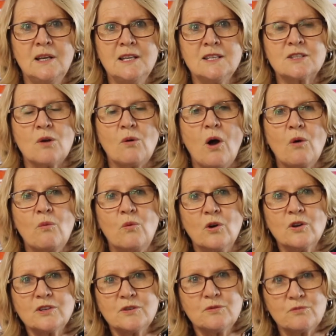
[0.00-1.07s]
So I
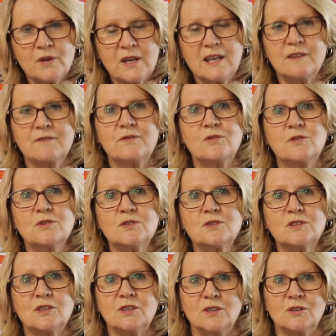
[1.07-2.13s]
want to reinforce
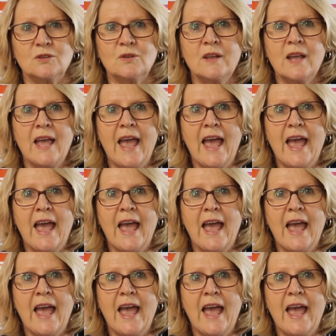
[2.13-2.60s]
to you